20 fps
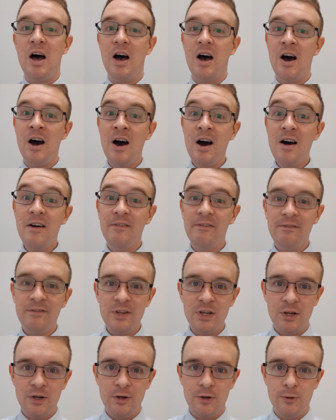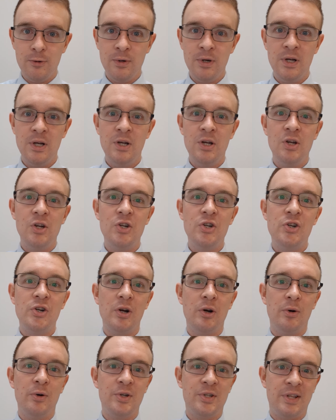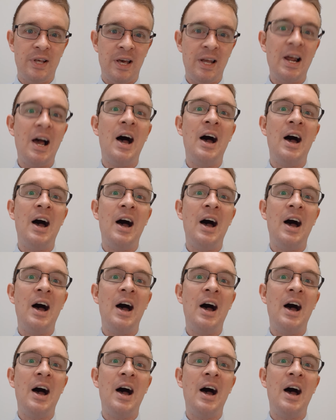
A few shows that